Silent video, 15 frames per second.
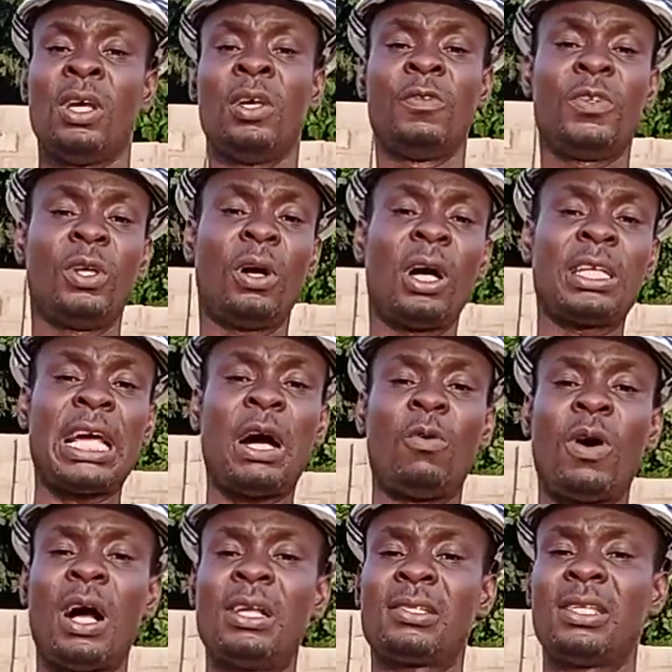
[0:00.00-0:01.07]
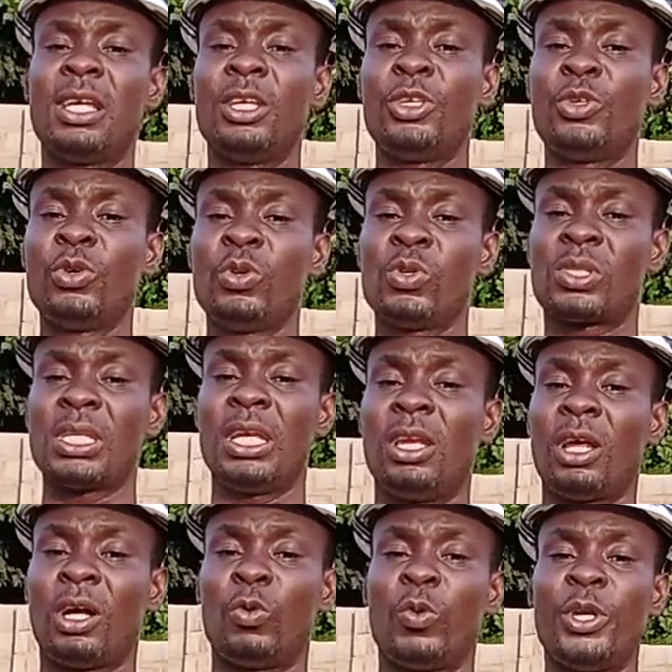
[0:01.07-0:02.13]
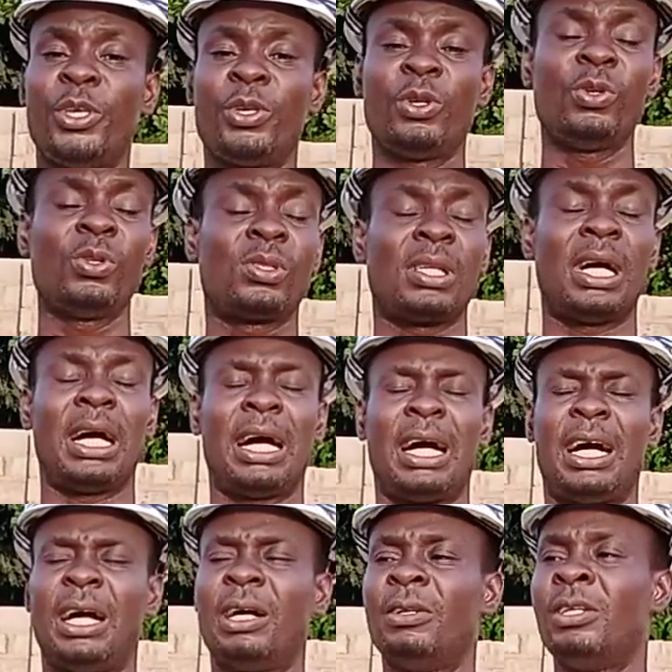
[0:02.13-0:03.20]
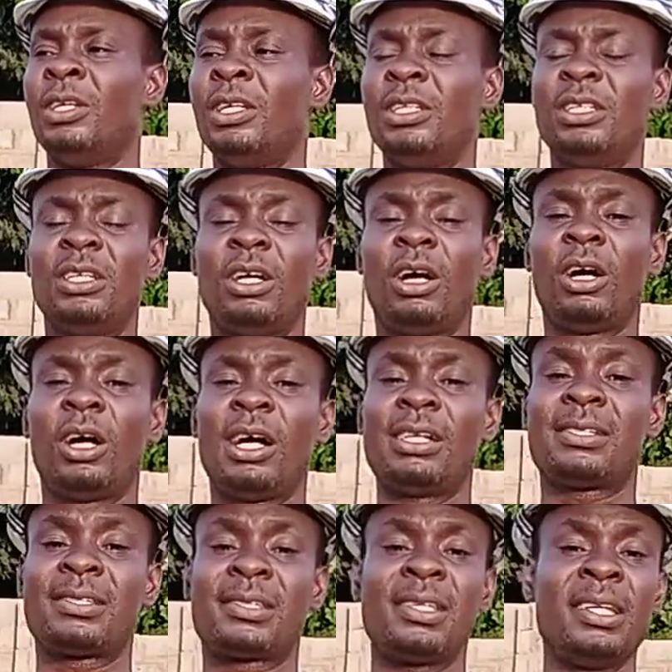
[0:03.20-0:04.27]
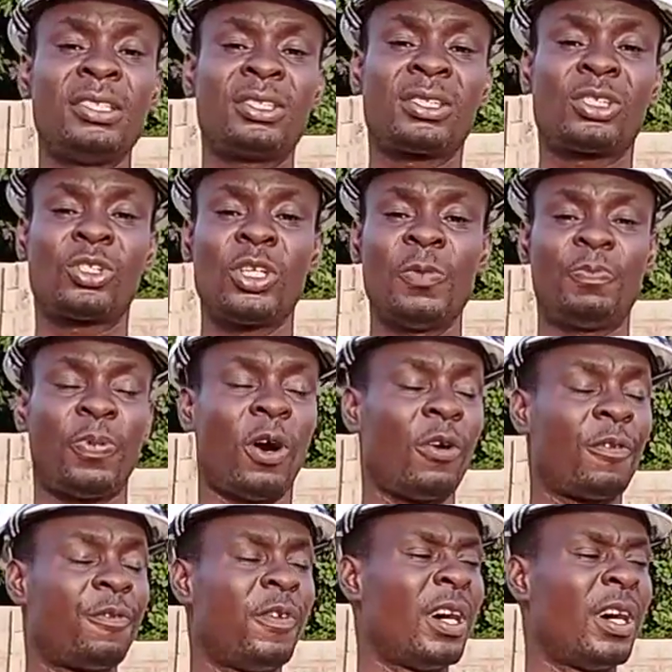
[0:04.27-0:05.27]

The other ones they use a lot. We use 6 strip of